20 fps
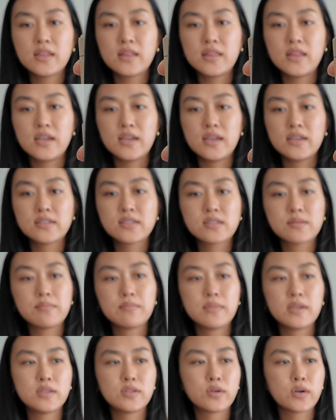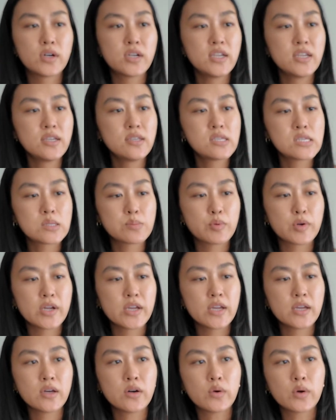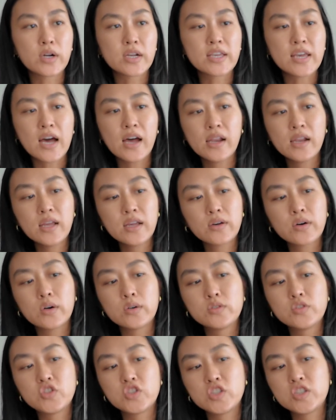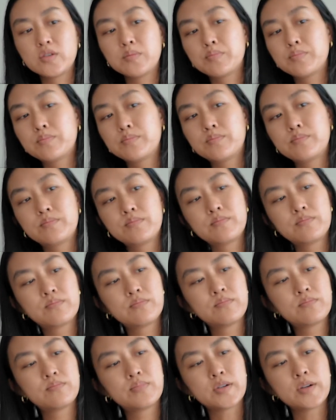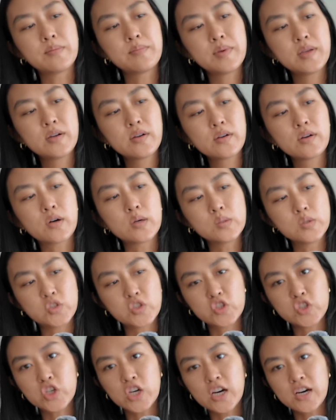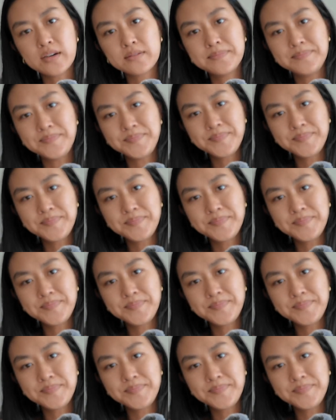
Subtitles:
this Midori Spring Organic Hoji Premier Houjicha